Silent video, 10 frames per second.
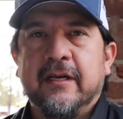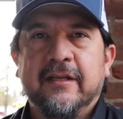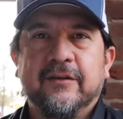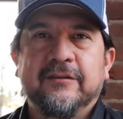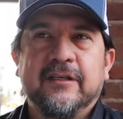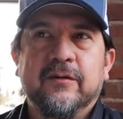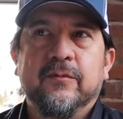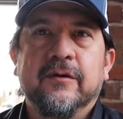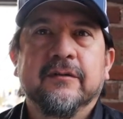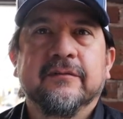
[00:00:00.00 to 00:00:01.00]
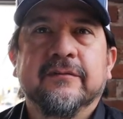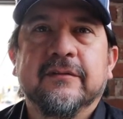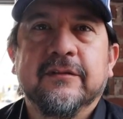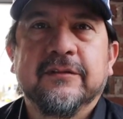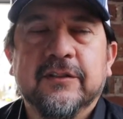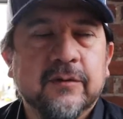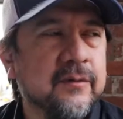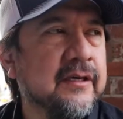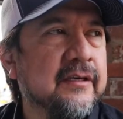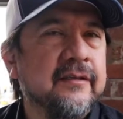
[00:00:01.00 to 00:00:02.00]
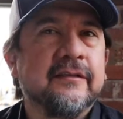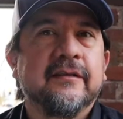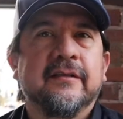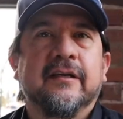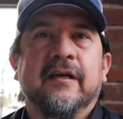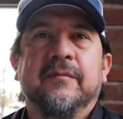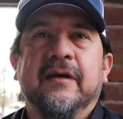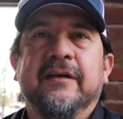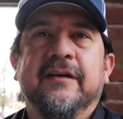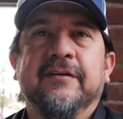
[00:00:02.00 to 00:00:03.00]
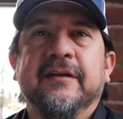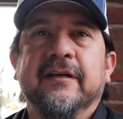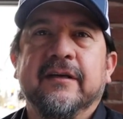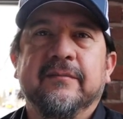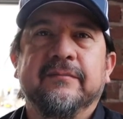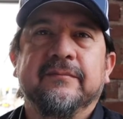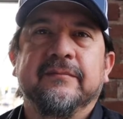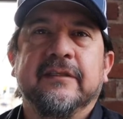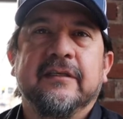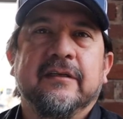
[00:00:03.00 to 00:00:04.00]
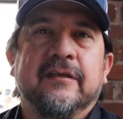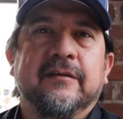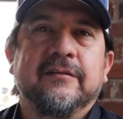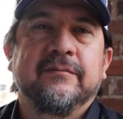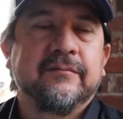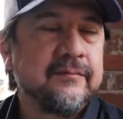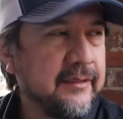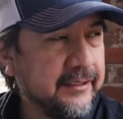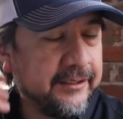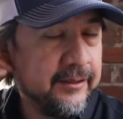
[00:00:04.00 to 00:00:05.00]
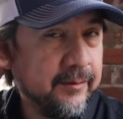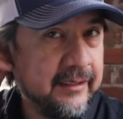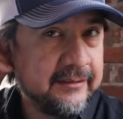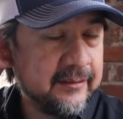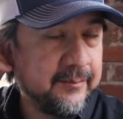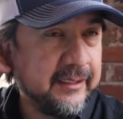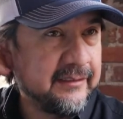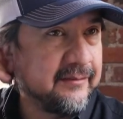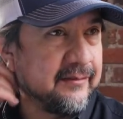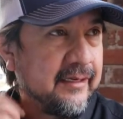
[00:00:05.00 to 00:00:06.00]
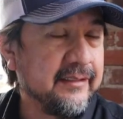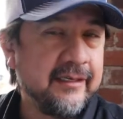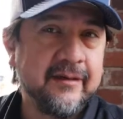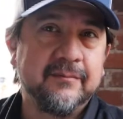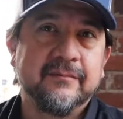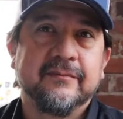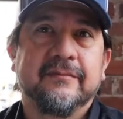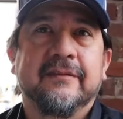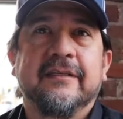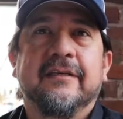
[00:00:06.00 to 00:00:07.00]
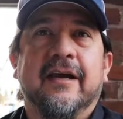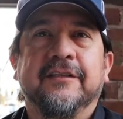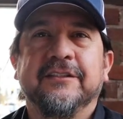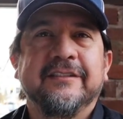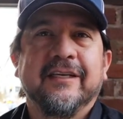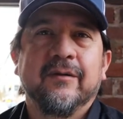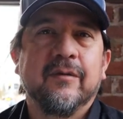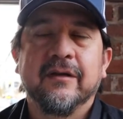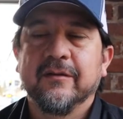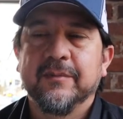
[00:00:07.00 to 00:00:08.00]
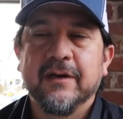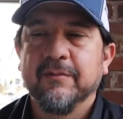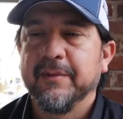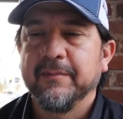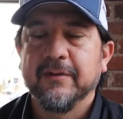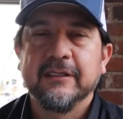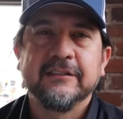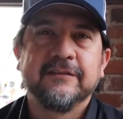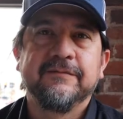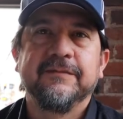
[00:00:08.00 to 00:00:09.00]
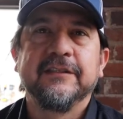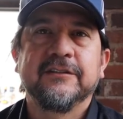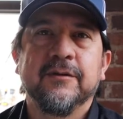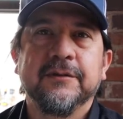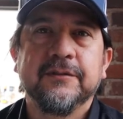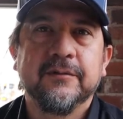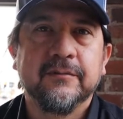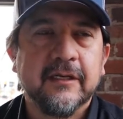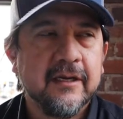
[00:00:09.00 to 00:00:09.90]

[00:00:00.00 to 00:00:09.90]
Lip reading: Hello, dental world. So I'm out here in the U.S. someplace. I just said it a while ago, but I don't remember. I just finished going through